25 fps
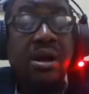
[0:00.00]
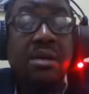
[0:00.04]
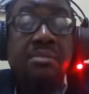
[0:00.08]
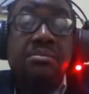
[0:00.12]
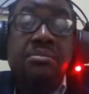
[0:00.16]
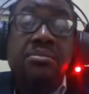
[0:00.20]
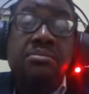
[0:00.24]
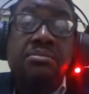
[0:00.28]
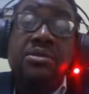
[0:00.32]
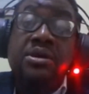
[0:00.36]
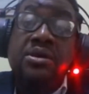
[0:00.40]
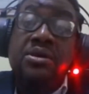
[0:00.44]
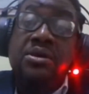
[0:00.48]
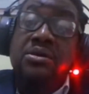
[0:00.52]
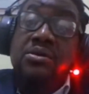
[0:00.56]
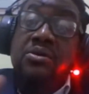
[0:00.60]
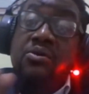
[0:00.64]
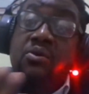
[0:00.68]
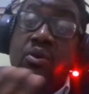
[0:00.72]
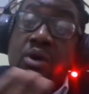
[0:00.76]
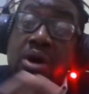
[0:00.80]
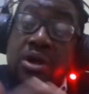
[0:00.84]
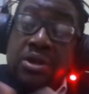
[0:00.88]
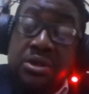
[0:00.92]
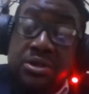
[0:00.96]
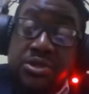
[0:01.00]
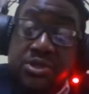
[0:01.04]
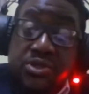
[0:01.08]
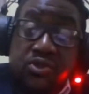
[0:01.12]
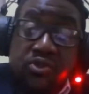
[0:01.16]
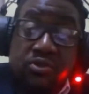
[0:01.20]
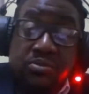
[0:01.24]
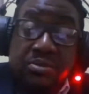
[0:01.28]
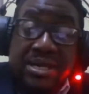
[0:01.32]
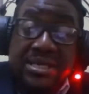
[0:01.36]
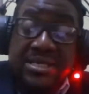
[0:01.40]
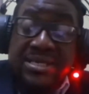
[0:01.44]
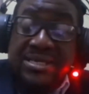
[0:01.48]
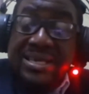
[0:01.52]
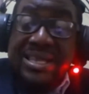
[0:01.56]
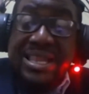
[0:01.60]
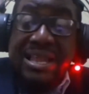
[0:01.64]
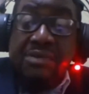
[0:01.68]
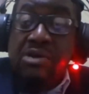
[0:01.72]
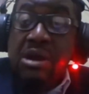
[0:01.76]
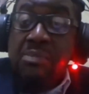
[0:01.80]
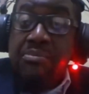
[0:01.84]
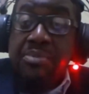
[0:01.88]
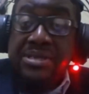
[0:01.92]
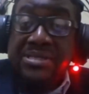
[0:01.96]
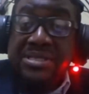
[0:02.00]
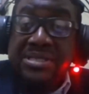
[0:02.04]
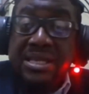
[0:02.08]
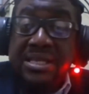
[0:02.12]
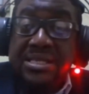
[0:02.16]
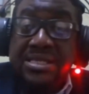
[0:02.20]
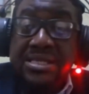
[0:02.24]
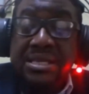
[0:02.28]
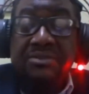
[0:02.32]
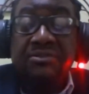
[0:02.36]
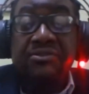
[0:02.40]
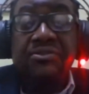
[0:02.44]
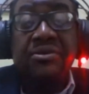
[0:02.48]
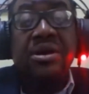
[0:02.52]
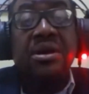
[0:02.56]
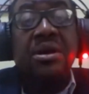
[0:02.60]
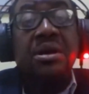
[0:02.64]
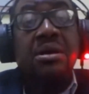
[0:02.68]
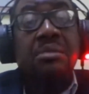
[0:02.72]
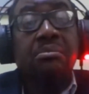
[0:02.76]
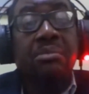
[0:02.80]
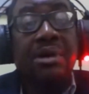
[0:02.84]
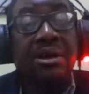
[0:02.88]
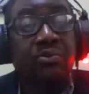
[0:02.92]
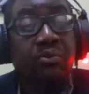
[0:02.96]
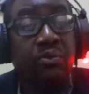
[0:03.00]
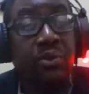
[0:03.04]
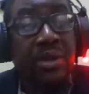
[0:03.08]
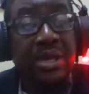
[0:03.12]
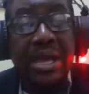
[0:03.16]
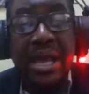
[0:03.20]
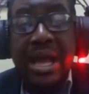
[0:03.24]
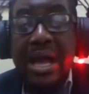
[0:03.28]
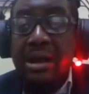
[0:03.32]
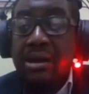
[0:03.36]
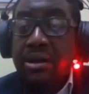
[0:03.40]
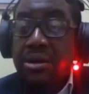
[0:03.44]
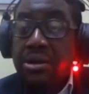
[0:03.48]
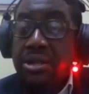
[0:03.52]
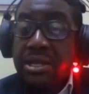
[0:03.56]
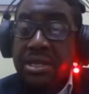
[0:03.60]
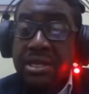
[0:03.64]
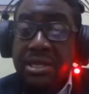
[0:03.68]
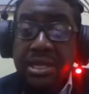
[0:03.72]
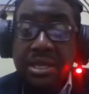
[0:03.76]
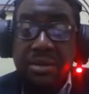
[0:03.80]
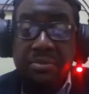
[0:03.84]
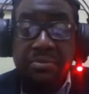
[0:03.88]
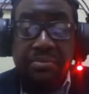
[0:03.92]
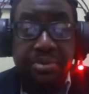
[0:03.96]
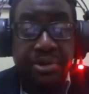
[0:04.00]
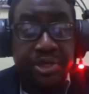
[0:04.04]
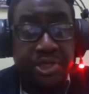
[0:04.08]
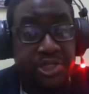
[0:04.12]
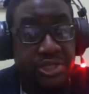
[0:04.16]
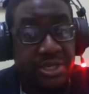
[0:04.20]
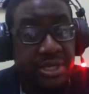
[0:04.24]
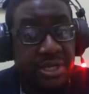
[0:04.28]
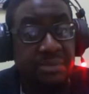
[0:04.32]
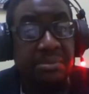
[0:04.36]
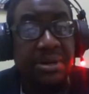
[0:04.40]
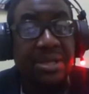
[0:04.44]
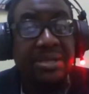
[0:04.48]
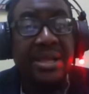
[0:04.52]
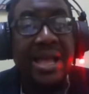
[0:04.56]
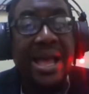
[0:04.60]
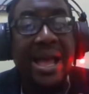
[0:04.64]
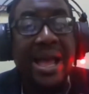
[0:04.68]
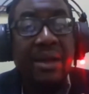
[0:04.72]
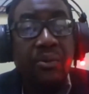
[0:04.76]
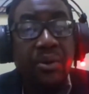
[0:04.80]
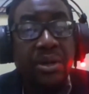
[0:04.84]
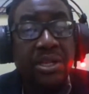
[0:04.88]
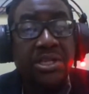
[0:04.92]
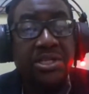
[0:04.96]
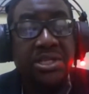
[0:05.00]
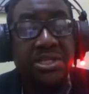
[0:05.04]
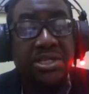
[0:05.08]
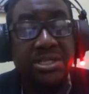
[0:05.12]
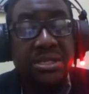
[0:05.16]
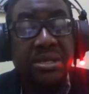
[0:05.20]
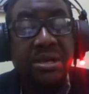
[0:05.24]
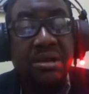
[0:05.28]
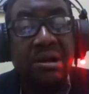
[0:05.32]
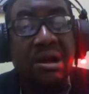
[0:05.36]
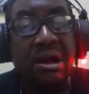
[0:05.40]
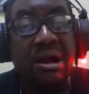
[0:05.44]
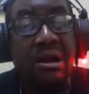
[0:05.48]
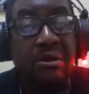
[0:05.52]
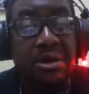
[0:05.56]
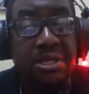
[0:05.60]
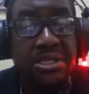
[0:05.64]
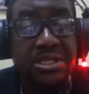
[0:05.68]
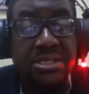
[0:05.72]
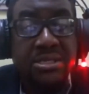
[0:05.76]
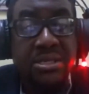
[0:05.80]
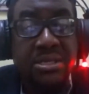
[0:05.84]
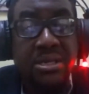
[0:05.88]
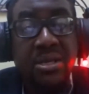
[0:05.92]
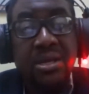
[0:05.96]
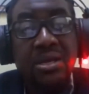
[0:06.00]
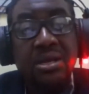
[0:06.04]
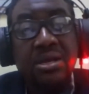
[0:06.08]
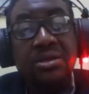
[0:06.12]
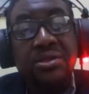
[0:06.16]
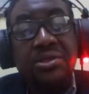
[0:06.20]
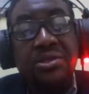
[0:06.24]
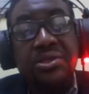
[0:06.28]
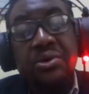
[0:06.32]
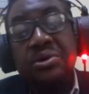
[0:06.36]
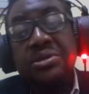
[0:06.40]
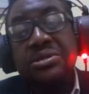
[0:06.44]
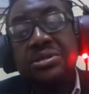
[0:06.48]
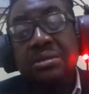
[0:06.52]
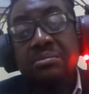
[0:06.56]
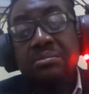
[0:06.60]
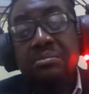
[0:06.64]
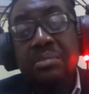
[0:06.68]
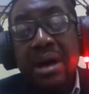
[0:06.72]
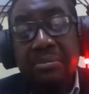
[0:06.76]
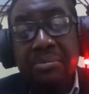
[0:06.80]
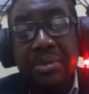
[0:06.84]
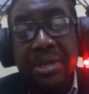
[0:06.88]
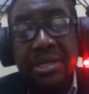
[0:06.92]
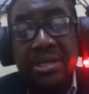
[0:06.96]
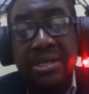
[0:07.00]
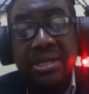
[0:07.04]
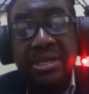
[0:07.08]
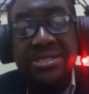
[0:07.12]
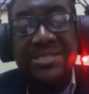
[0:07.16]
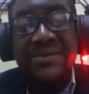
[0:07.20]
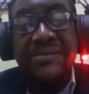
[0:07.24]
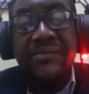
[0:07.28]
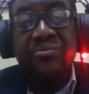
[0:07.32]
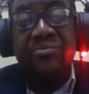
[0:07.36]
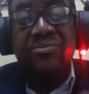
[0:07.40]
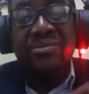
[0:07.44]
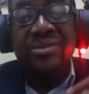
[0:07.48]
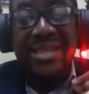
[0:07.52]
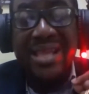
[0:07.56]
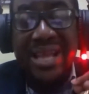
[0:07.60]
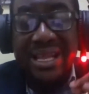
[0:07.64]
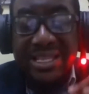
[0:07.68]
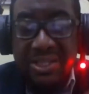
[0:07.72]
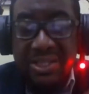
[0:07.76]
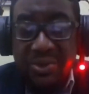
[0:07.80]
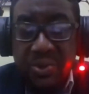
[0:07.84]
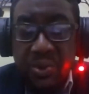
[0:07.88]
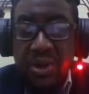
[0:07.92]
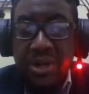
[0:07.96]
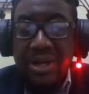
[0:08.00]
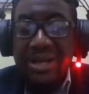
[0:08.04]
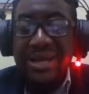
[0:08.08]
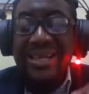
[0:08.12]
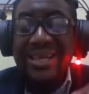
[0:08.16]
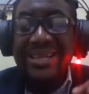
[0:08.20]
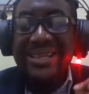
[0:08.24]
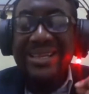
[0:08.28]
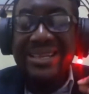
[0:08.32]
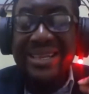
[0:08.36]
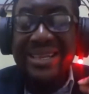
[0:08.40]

come. One or two may send a representative, but we are going to keep pushing. But I want to just encourage those in Barbados, network.